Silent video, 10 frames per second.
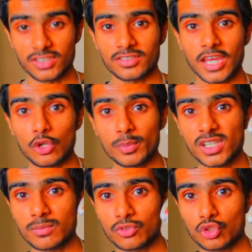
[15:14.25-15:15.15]
This
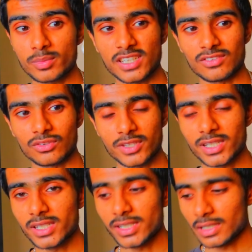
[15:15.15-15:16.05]
aluminum tube is
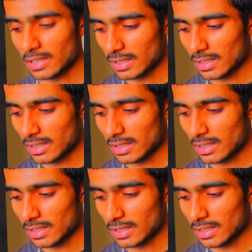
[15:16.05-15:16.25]
really